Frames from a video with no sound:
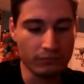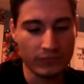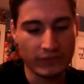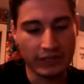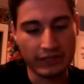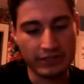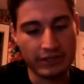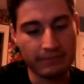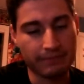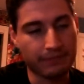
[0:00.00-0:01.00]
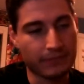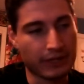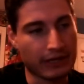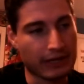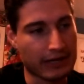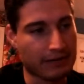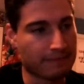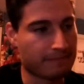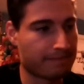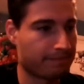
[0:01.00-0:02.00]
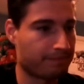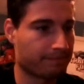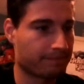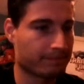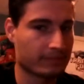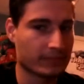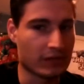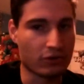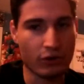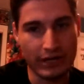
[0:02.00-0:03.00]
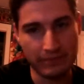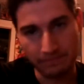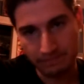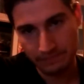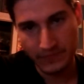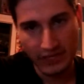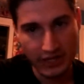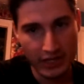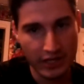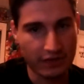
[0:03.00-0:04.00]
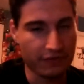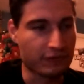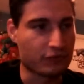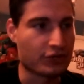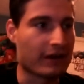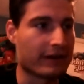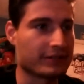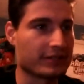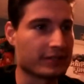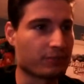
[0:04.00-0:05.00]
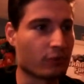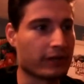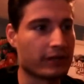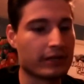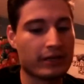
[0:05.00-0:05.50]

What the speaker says: I think that's it. I'll go ahead and give a few shout outs at this point.